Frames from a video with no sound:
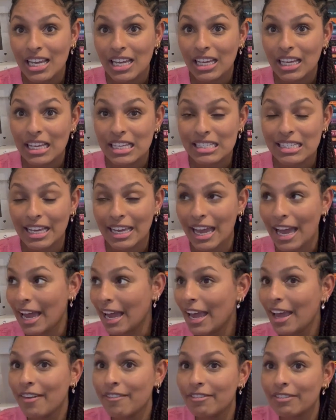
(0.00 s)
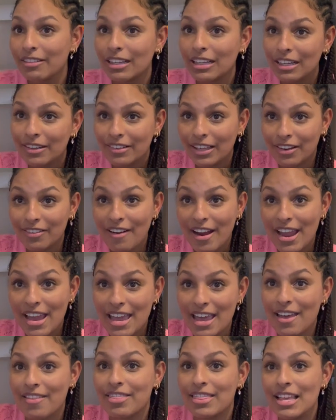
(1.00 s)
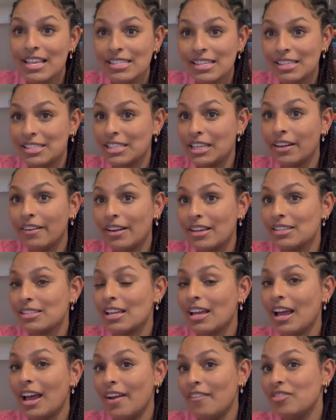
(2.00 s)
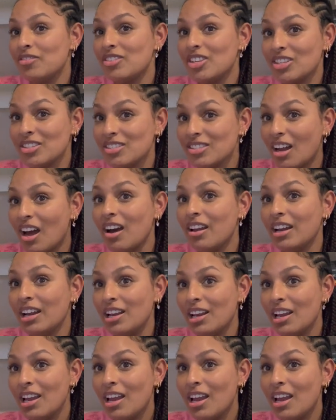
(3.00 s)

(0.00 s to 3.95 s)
Because like I have, like right here, these are series that I've just started.